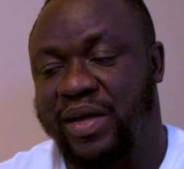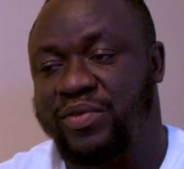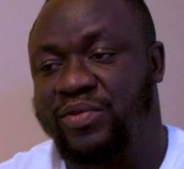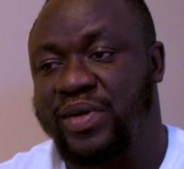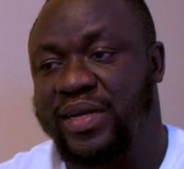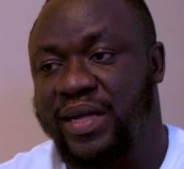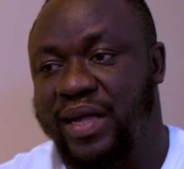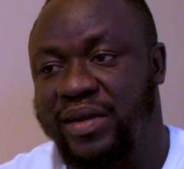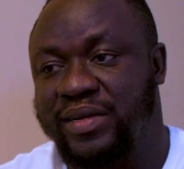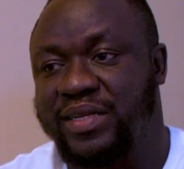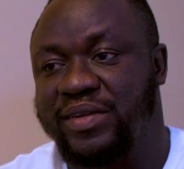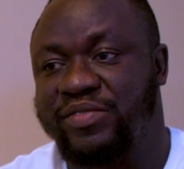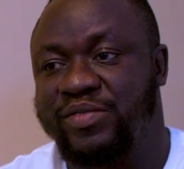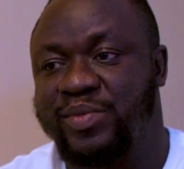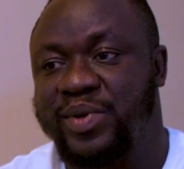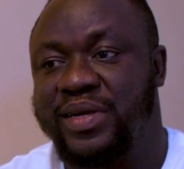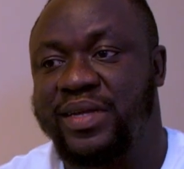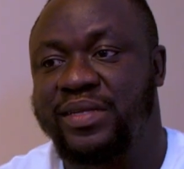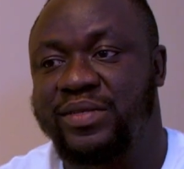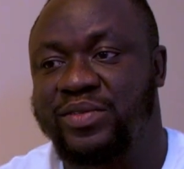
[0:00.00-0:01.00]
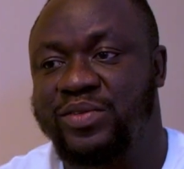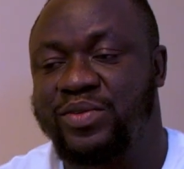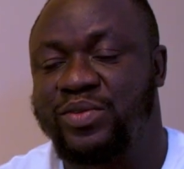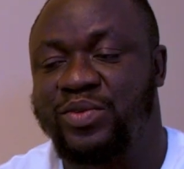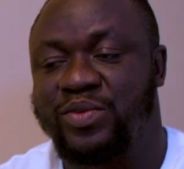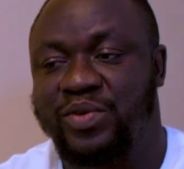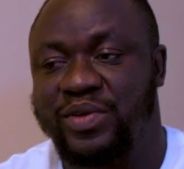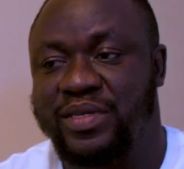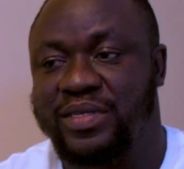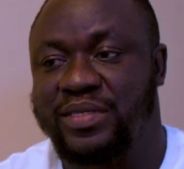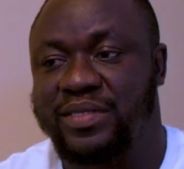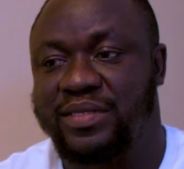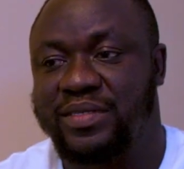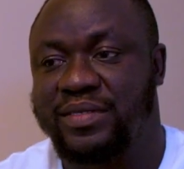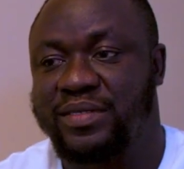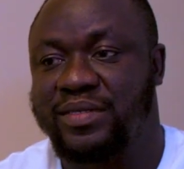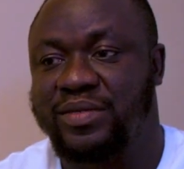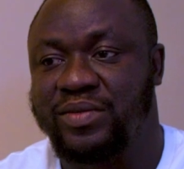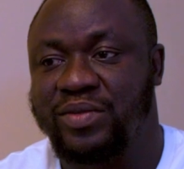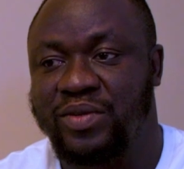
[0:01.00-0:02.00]
I will encourage everybody to do
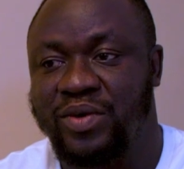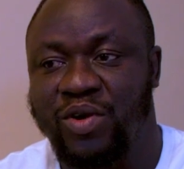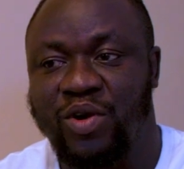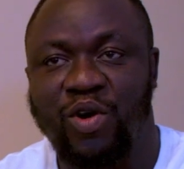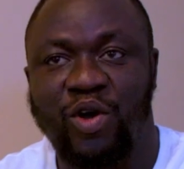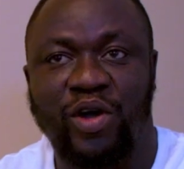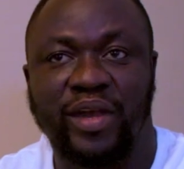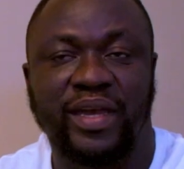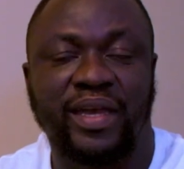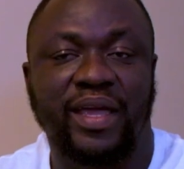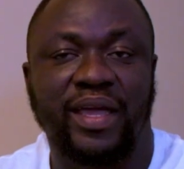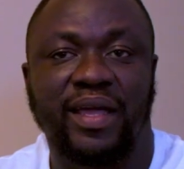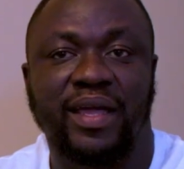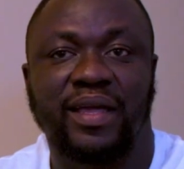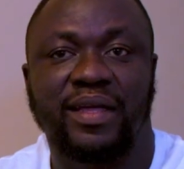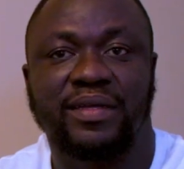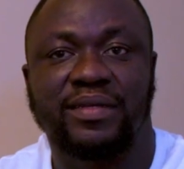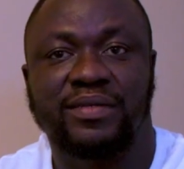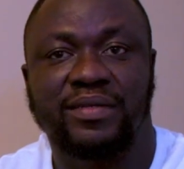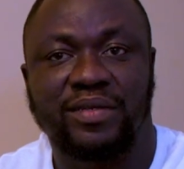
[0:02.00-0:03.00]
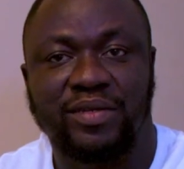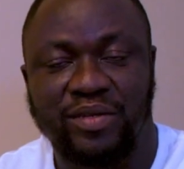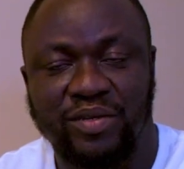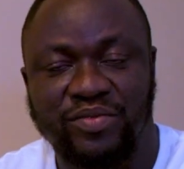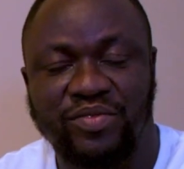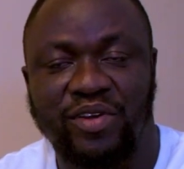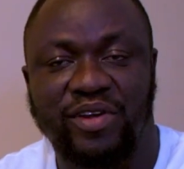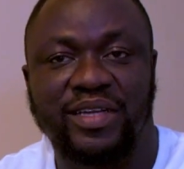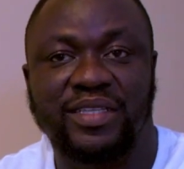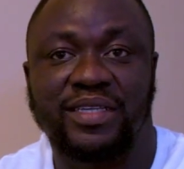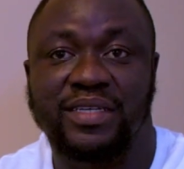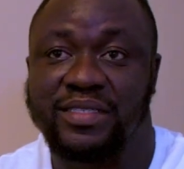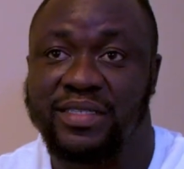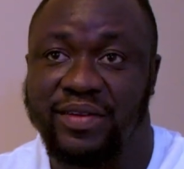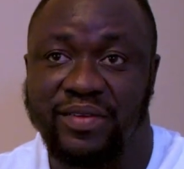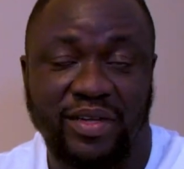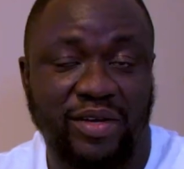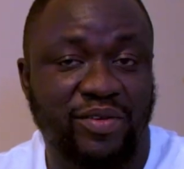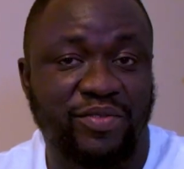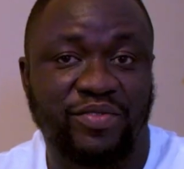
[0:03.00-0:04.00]
is go on there, look for
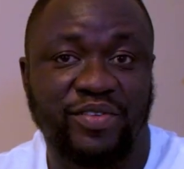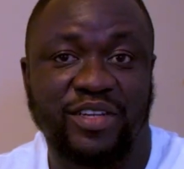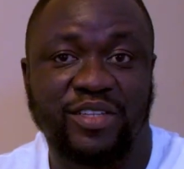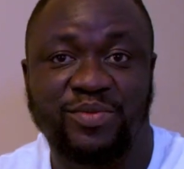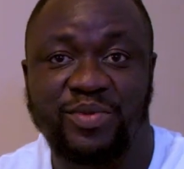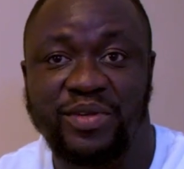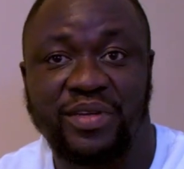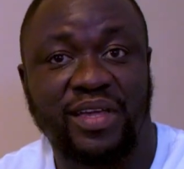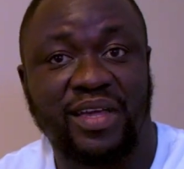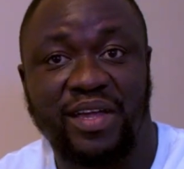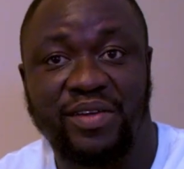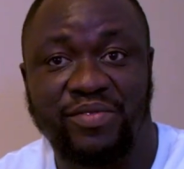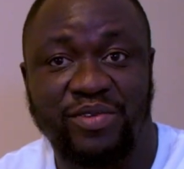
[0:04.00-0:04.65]
Interstaff. They're on Facebook, they're